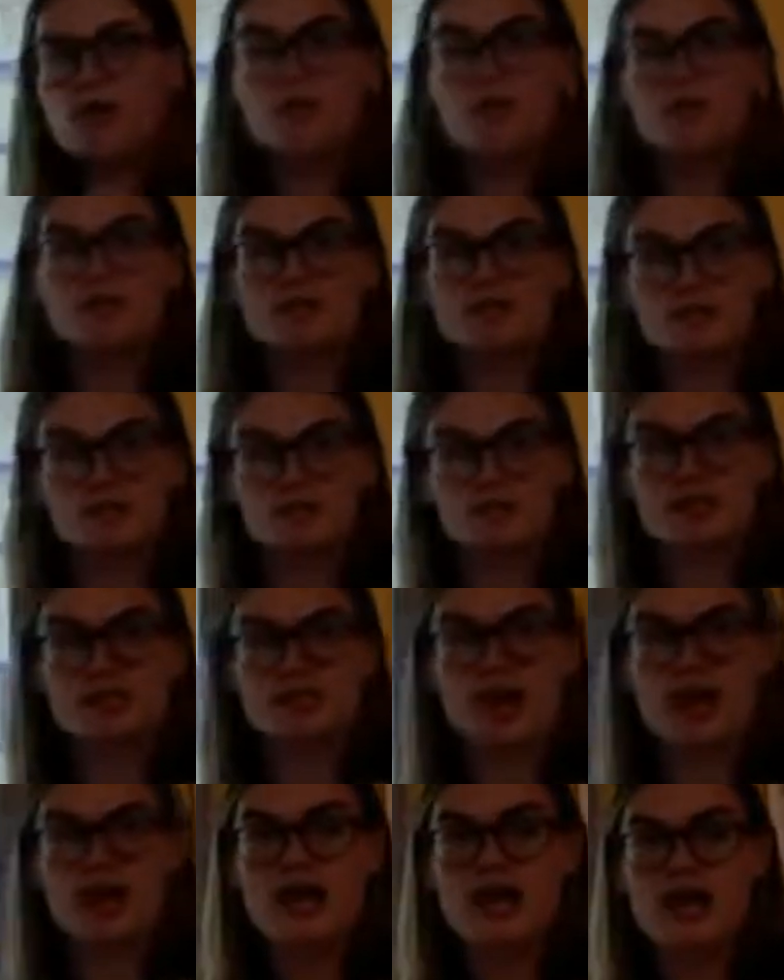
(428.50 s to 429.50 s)
would do
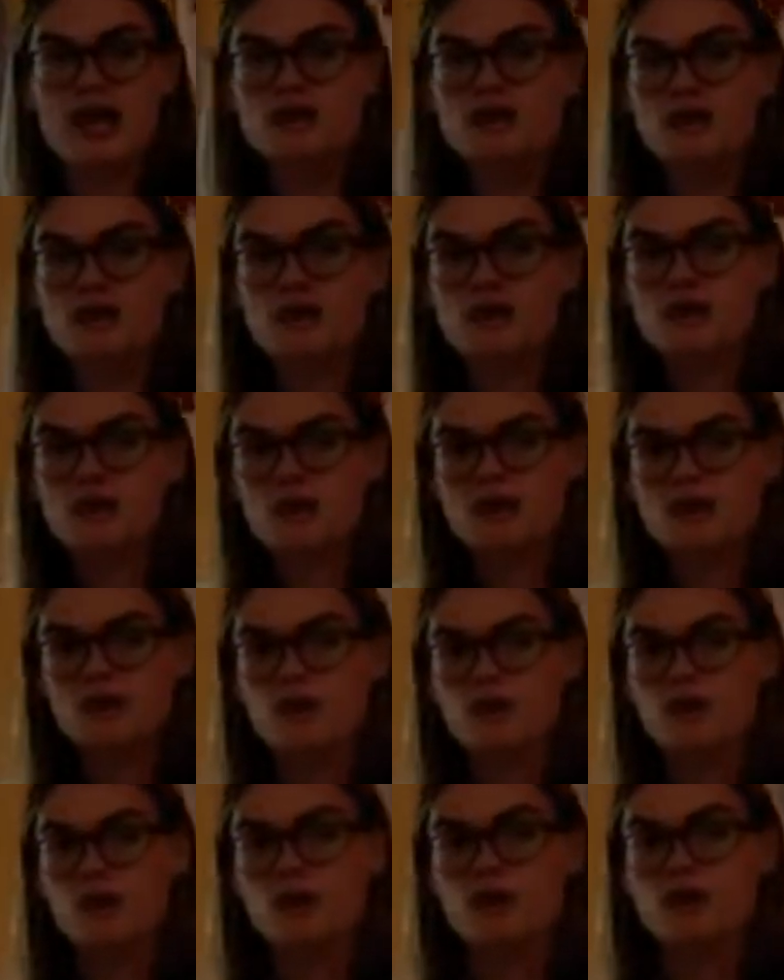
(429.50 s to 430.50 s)
today if you were the
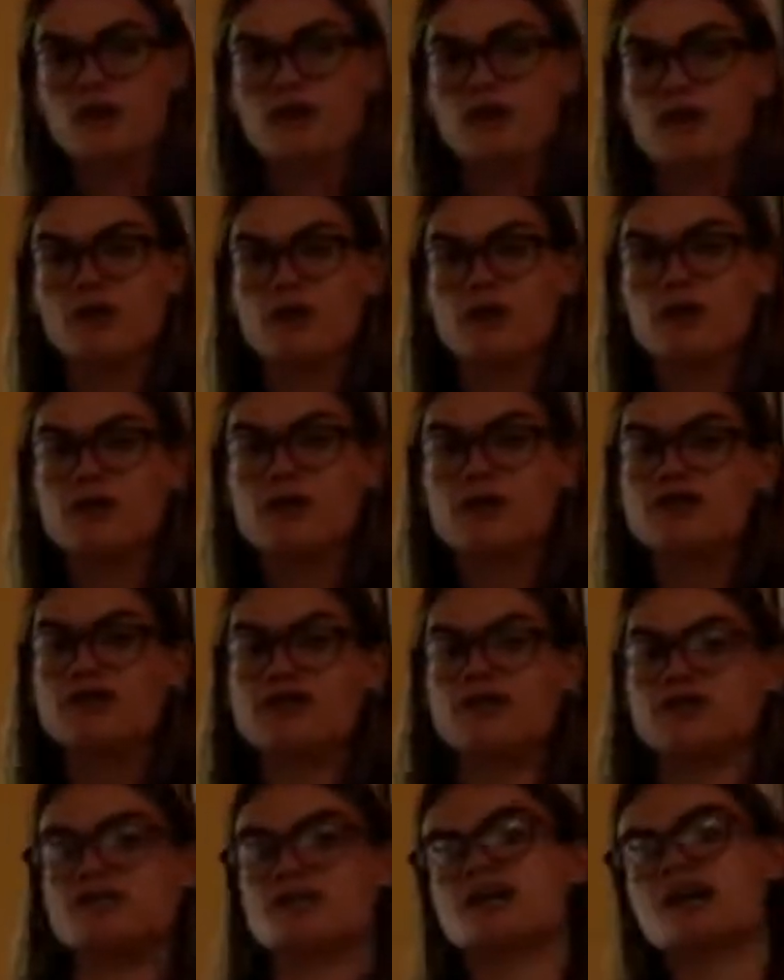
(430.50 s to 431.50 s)
worm. You're going
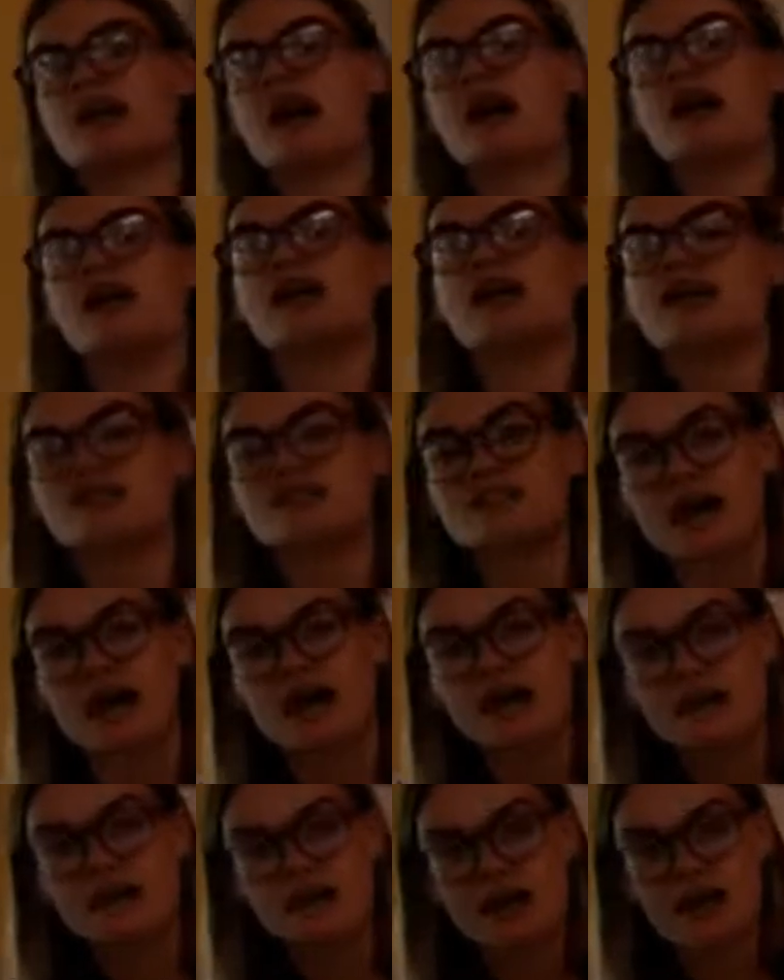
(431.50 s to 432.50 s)
to tell a
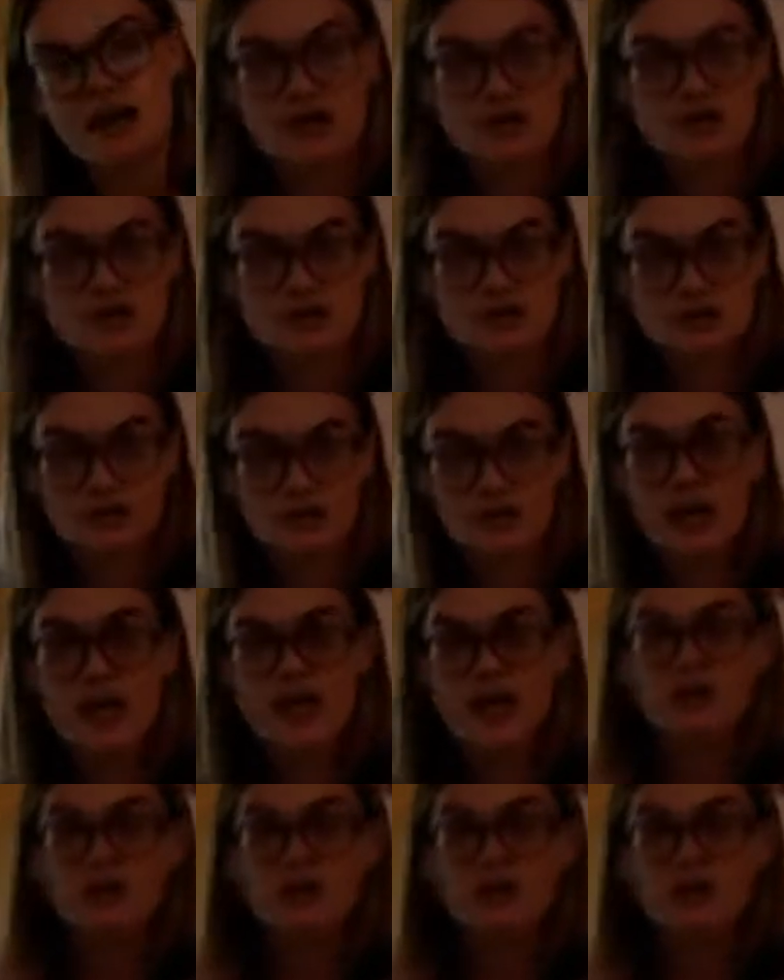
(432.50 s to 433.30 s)
diary entry.